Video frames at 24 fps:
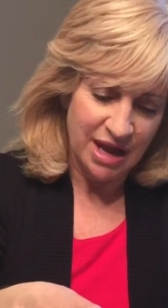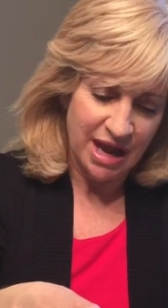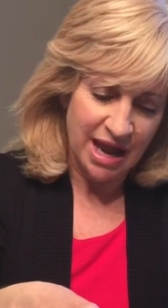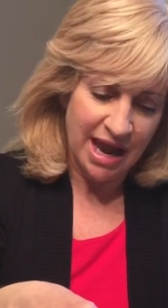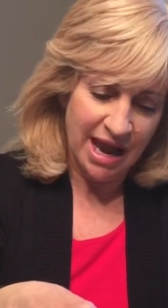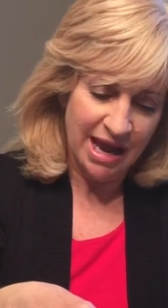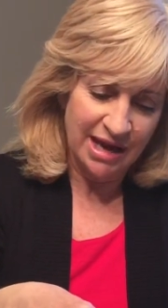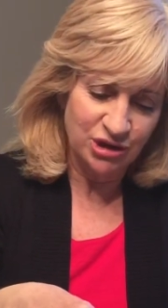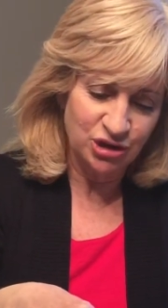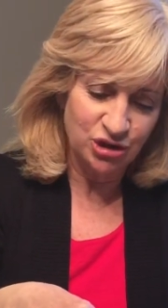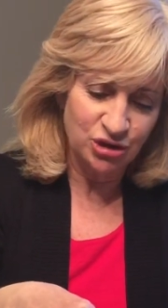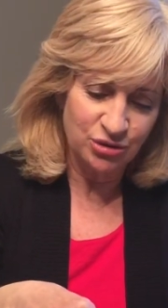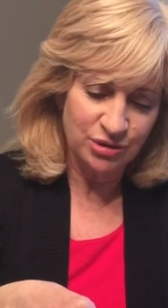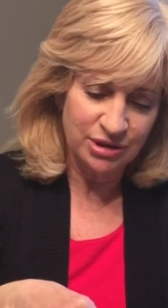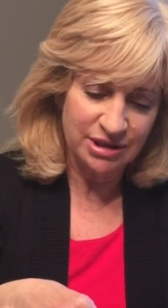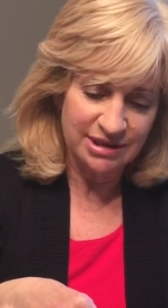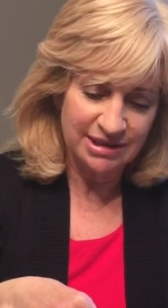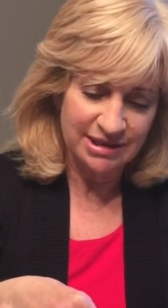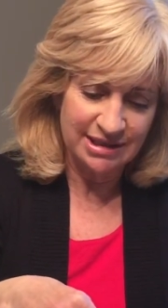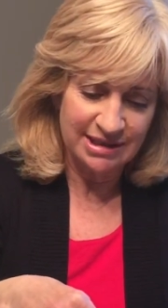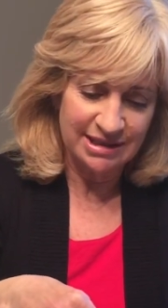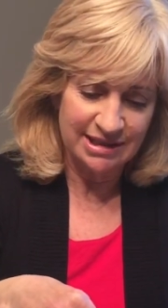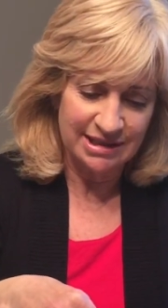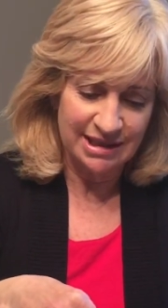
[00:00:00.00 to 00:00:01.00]
As you can
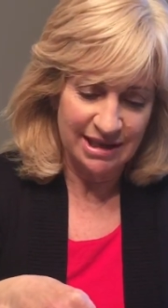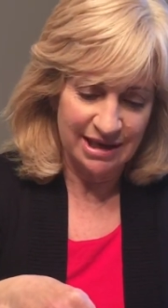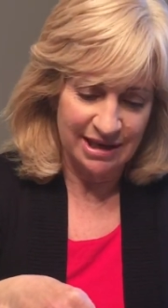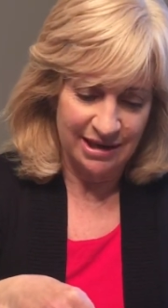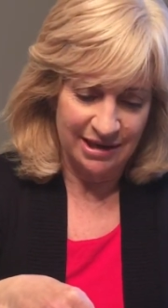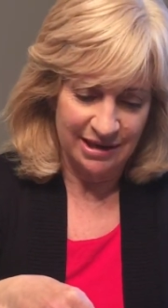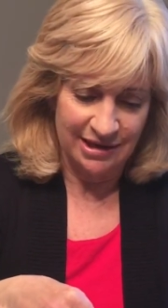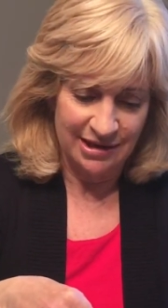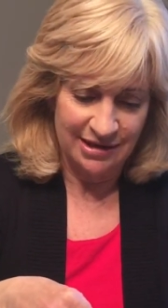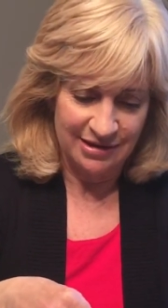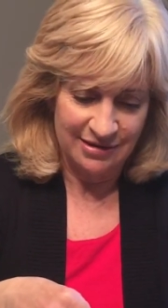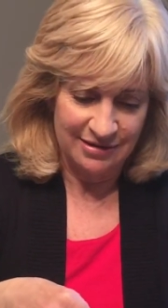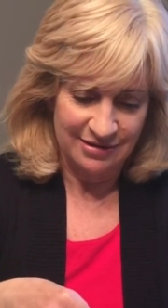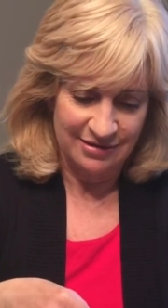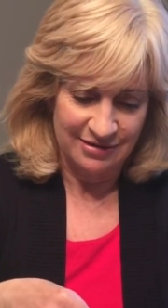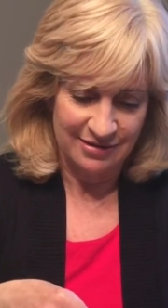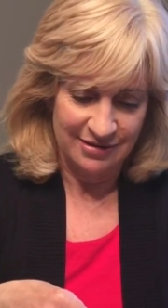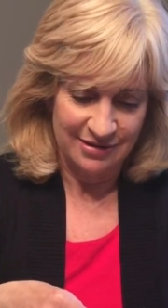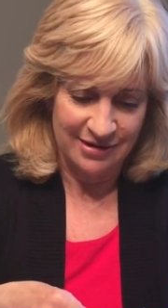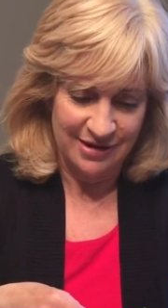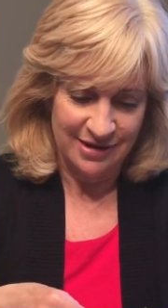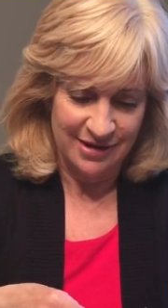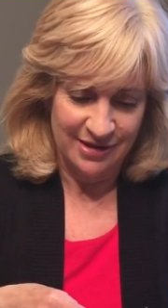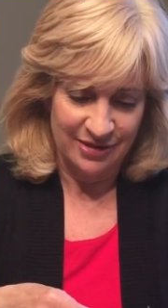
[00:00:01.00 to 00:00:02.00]
see,
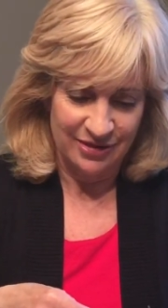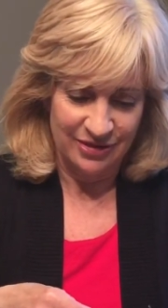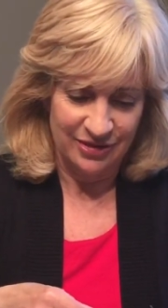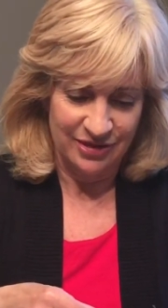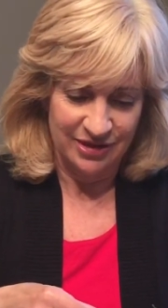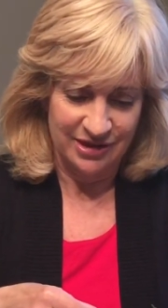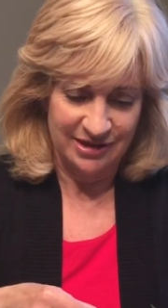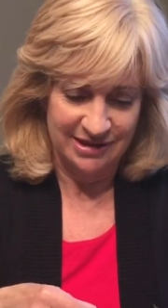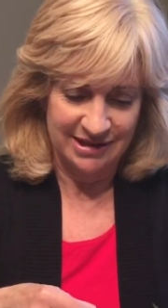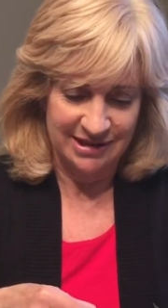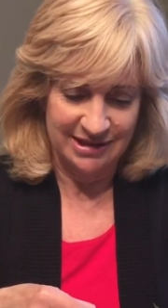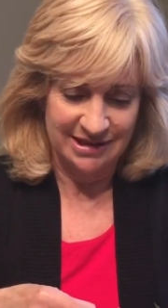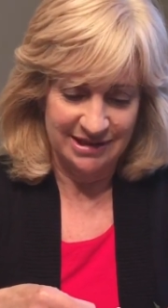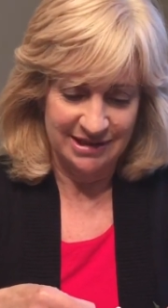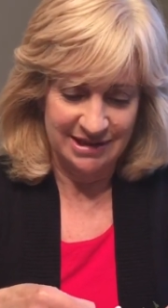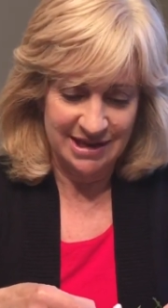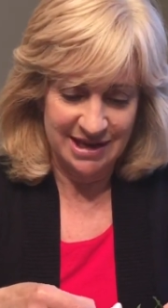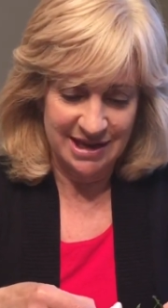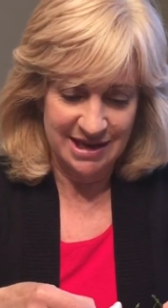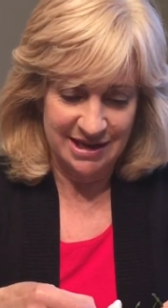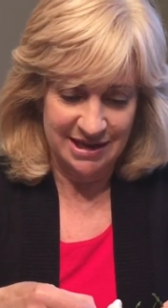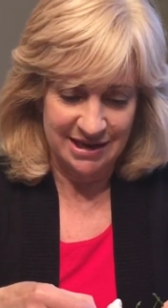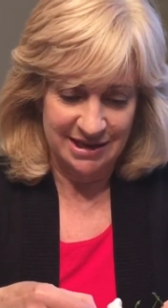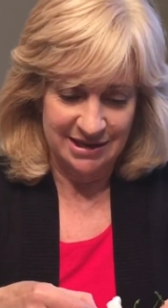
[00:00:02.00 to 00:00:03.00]
the
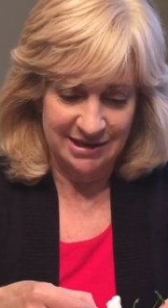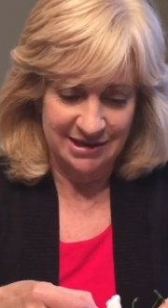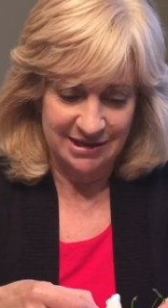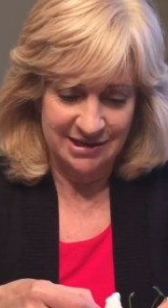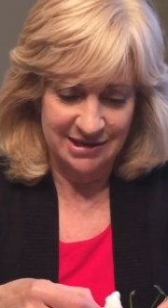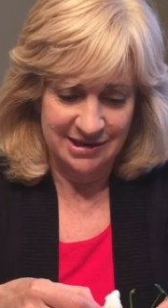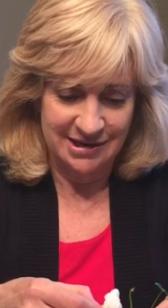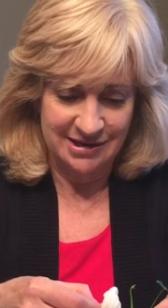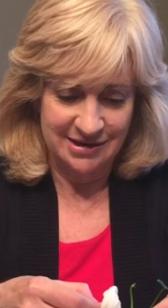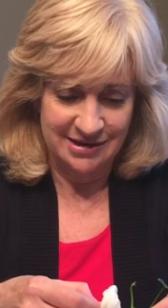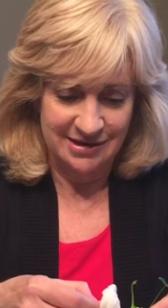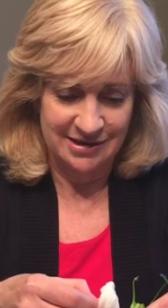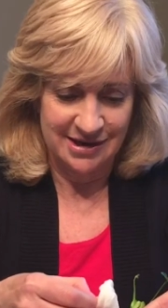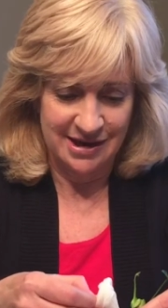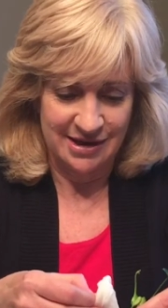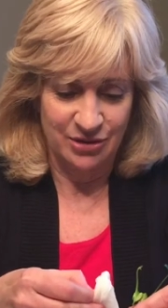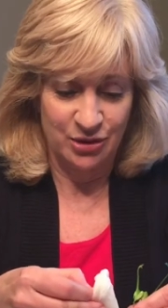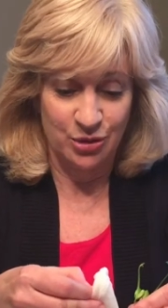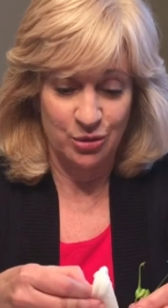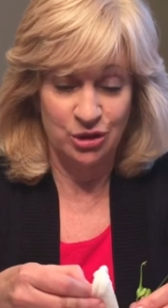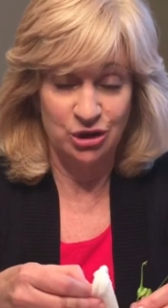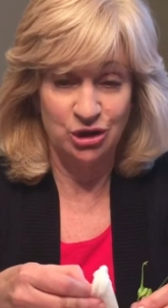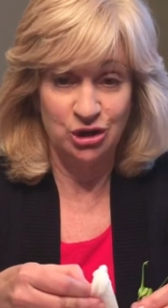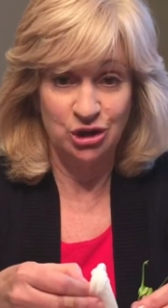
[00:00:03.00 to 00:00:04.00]
seed,
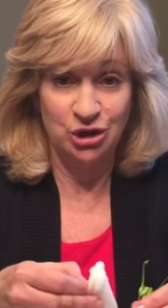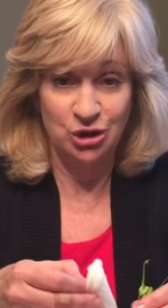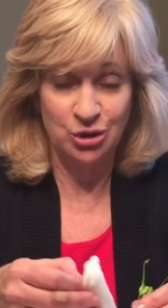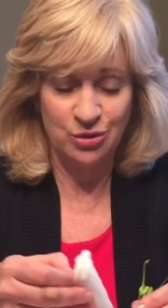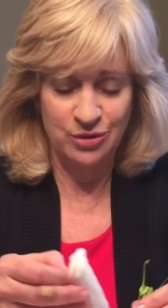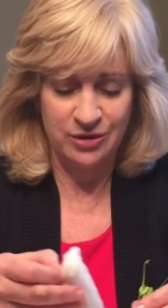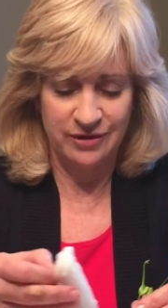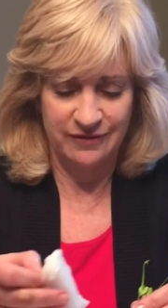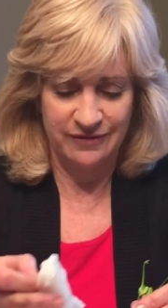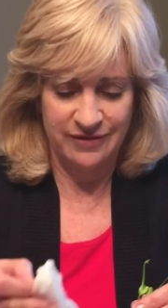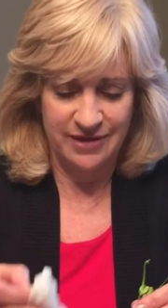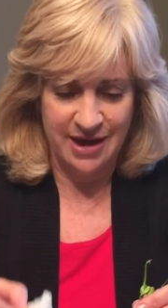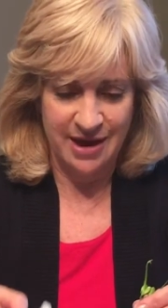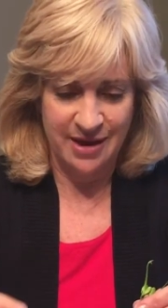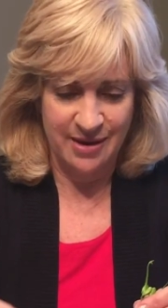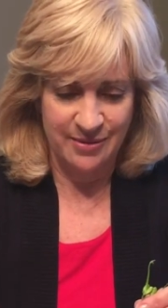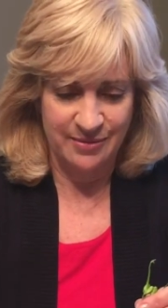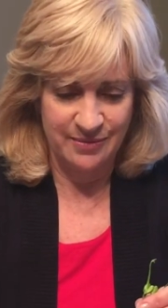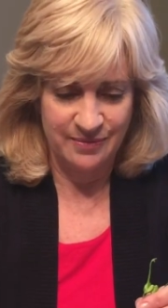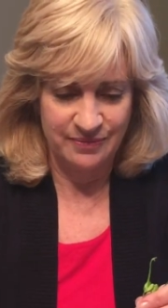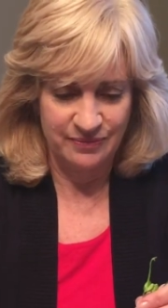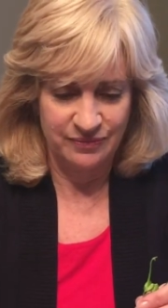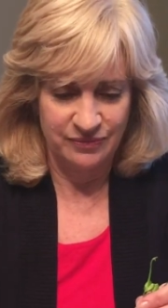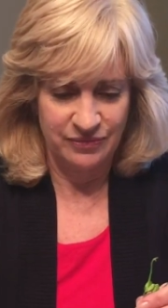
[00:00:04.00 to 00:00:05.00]
there were two of them,